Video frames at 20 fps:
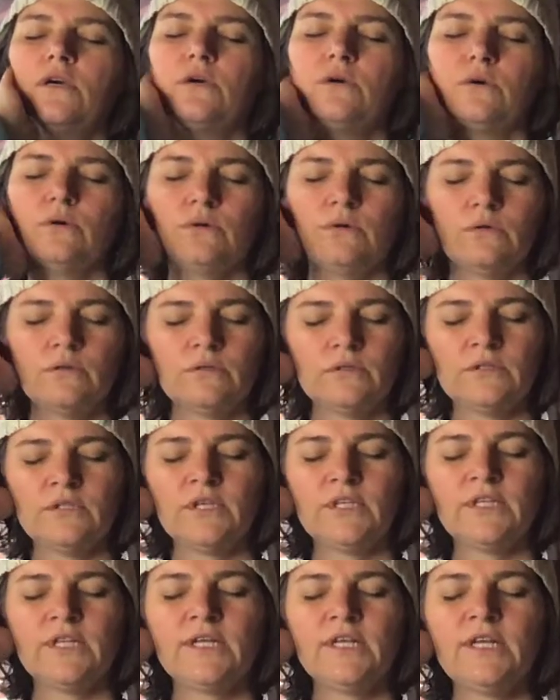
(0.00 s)
Oh na
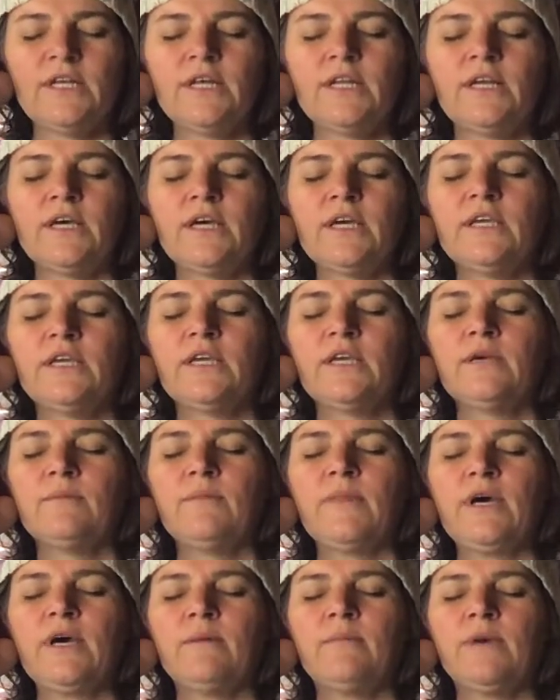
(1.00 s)
na na na na ye
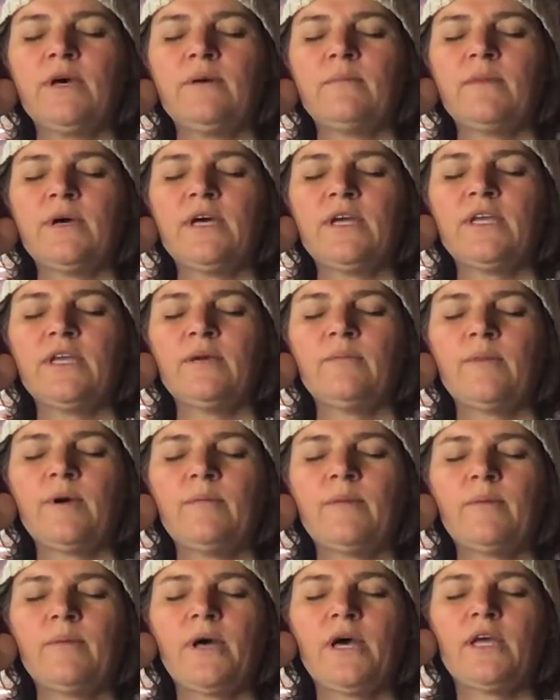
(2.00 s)
mama ye
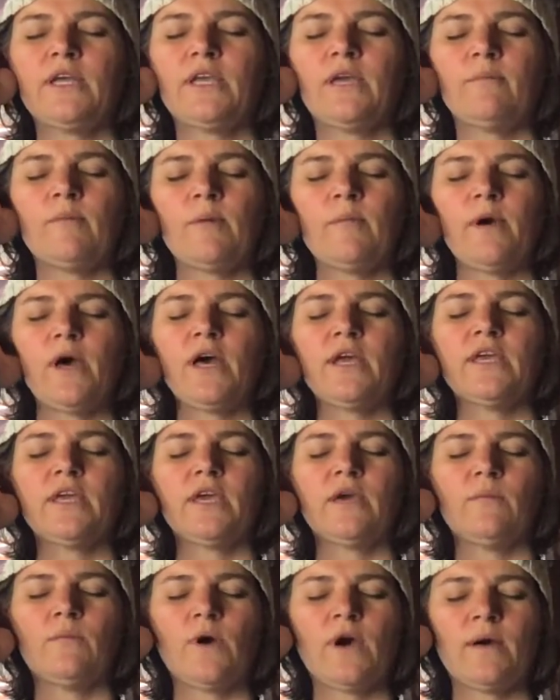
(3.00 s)
mama ye mama
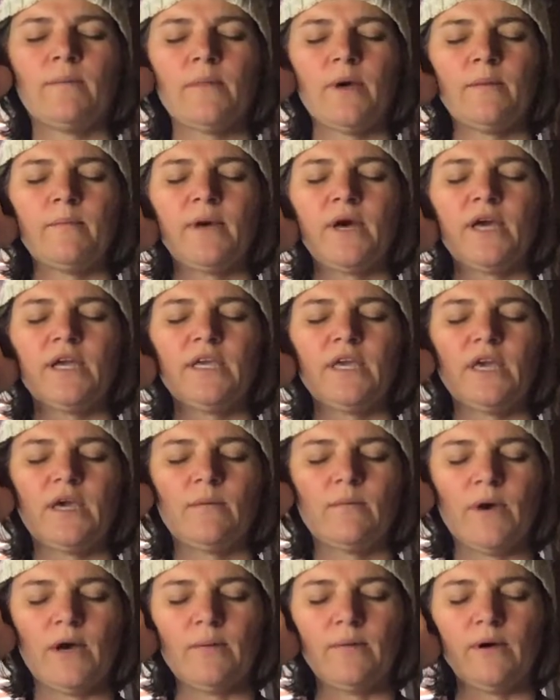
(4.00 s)
ye mama ye
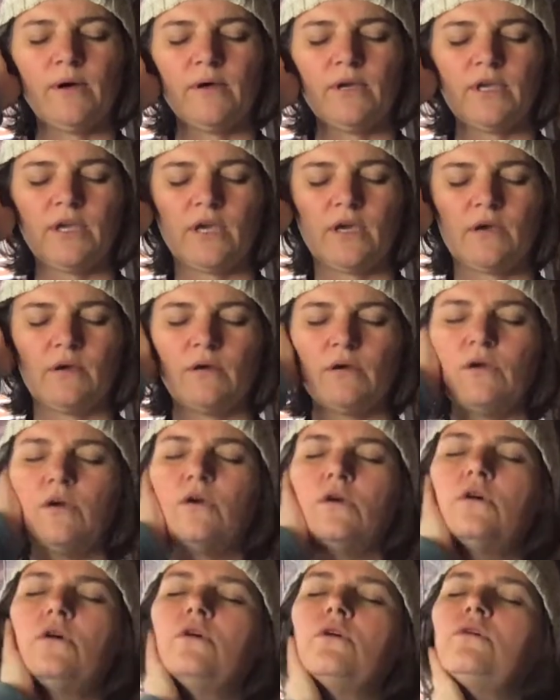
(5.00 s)
mama ye.
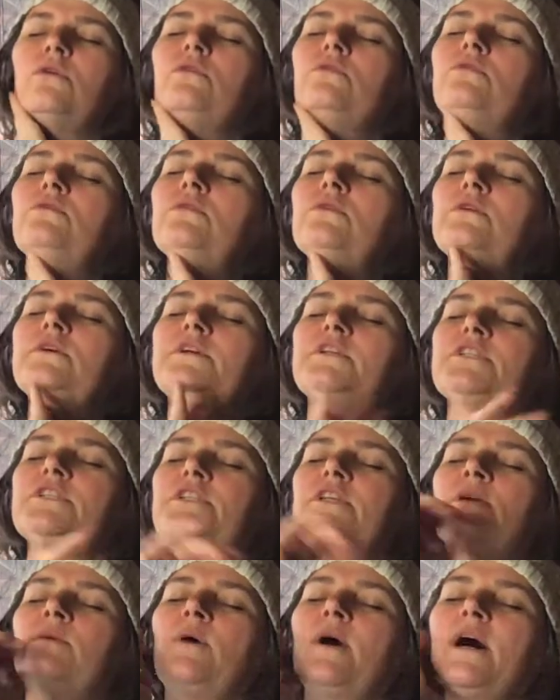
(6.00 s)
Oh
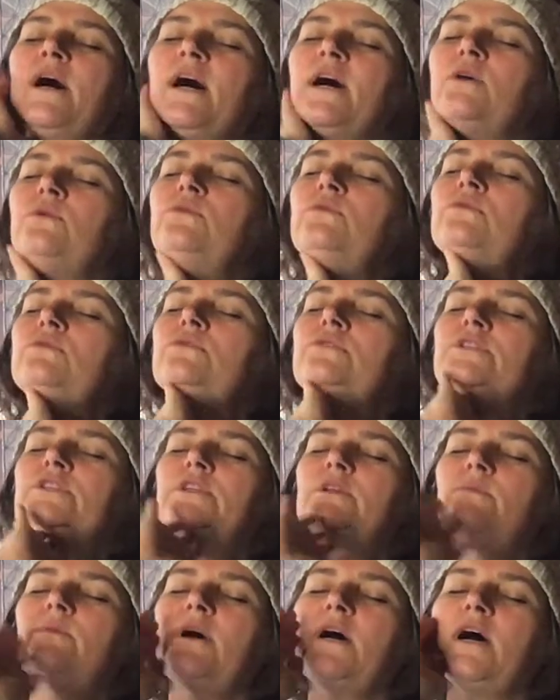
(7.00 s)
Shiva oh
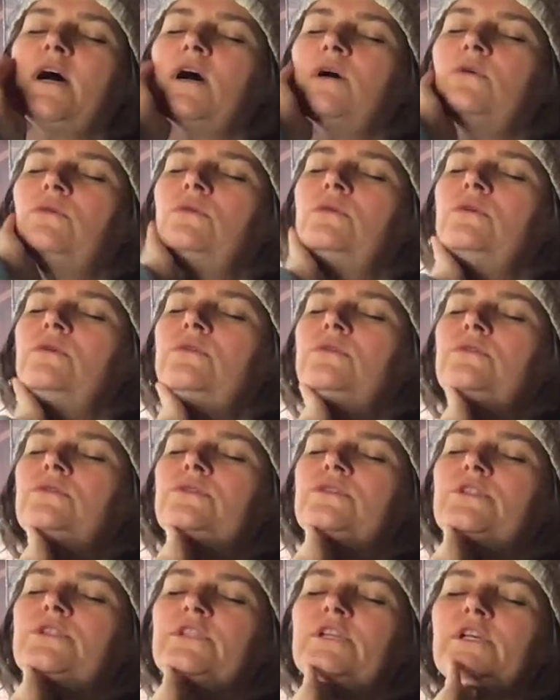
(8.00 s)
Shiva oh
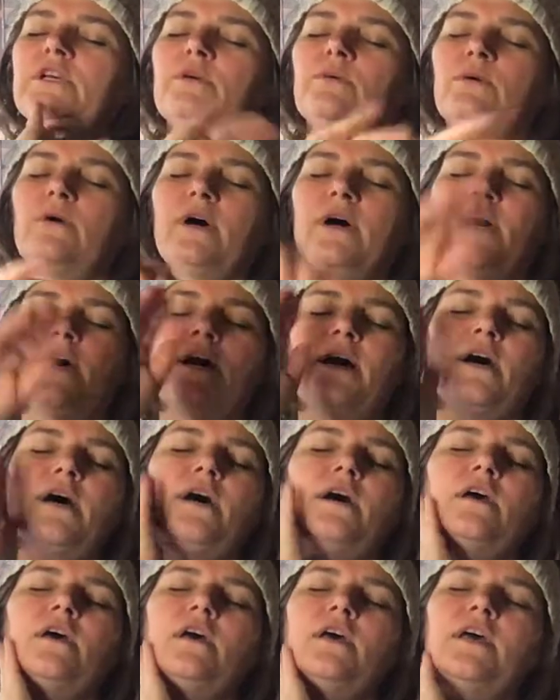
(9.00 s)
Shiva.
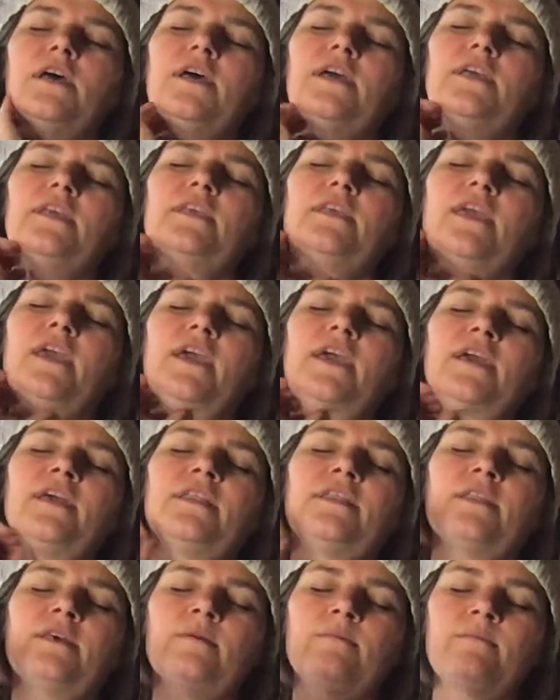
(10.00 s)
Ye
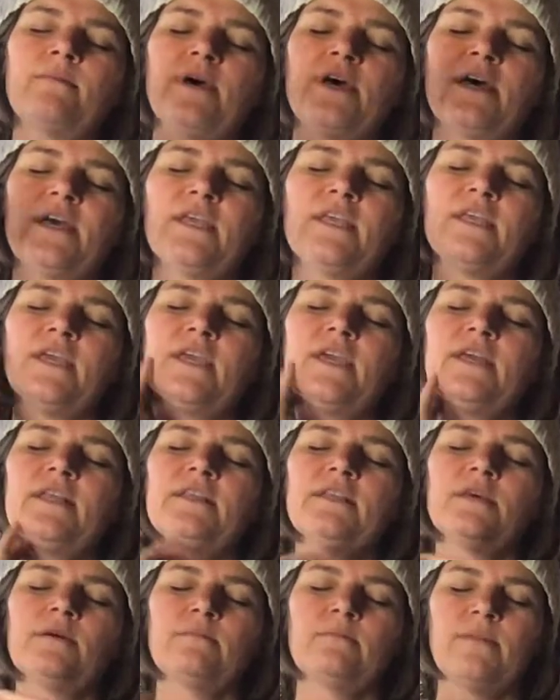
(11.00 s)
nama
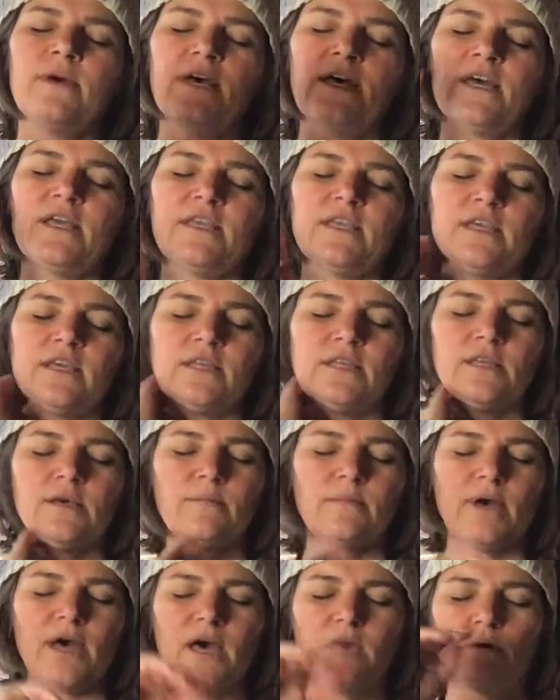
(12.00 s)

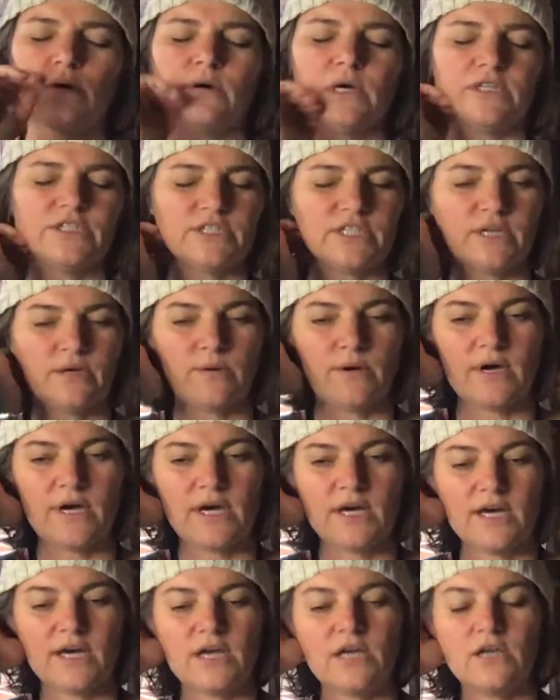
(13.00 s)
oh Shiva.